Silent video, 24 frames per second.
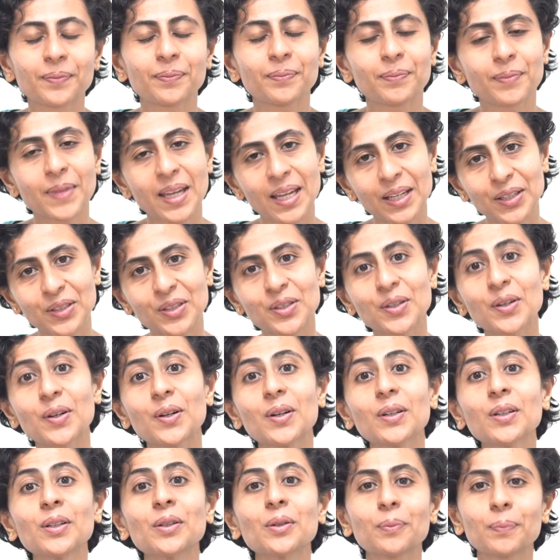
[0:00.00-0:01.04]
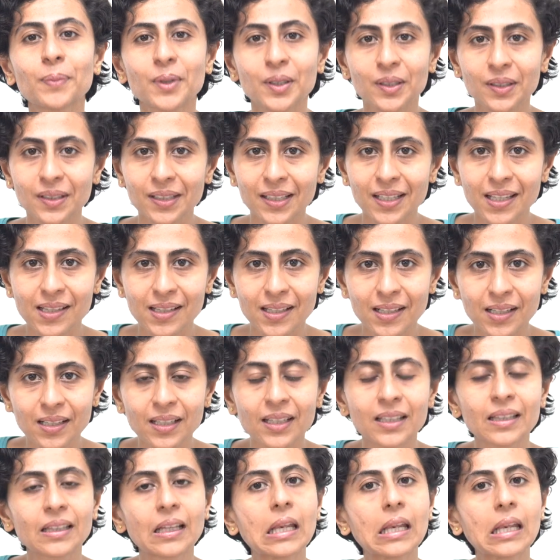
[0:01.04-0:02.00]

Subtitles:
Make sure to purchase it.